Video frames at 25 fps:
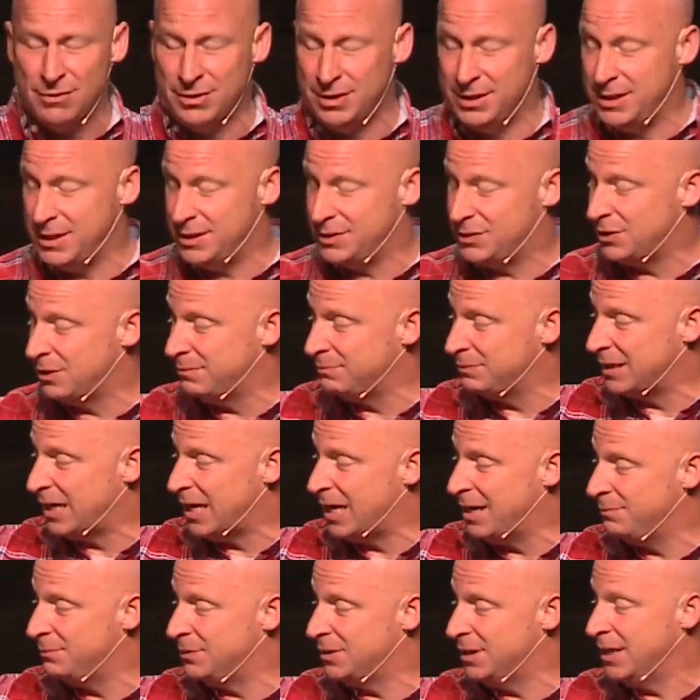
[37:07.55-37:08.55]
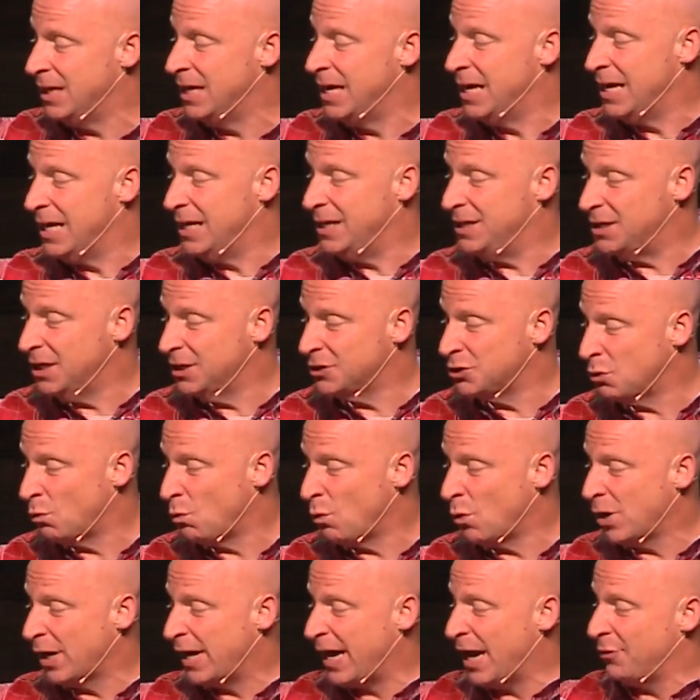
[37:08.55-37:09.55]
And then sometimes it doesn't
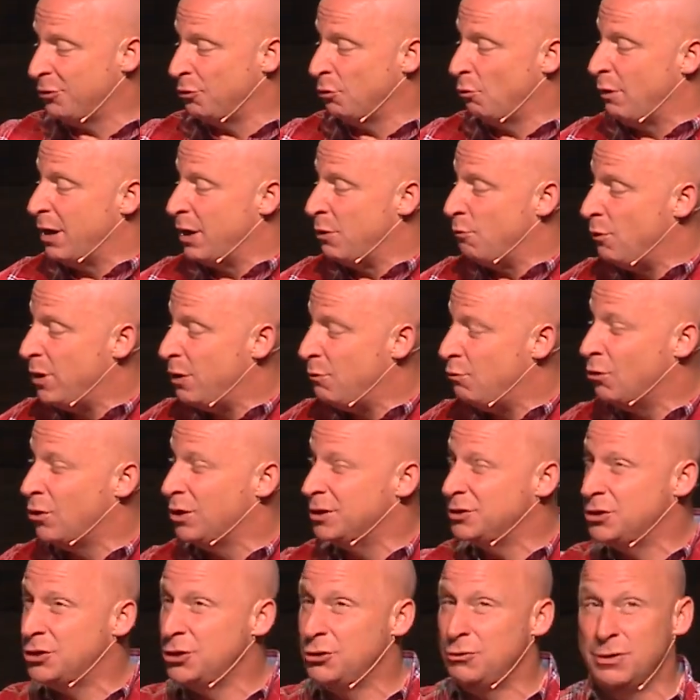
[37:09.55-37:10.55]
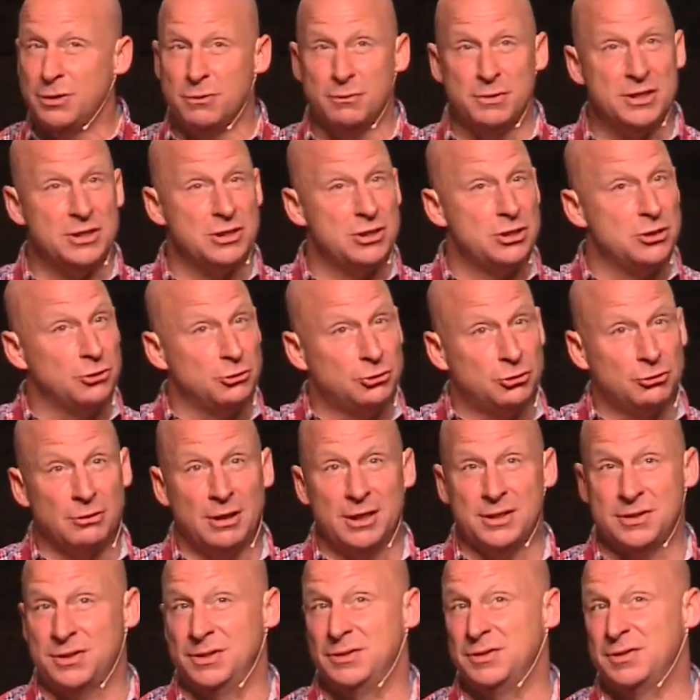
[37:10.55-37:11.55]
work out the way we want to and we still
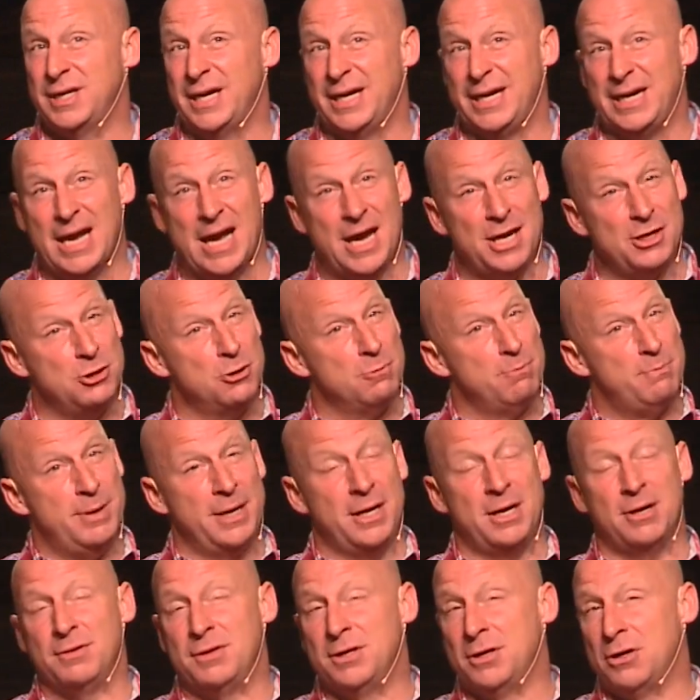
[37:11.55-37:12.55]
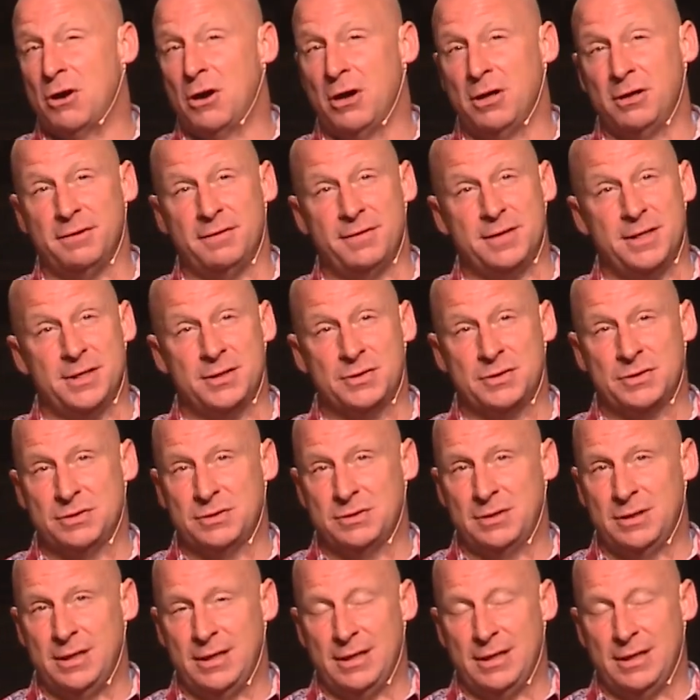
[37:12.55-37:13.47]
trust and say, God, you're bigger than all of this.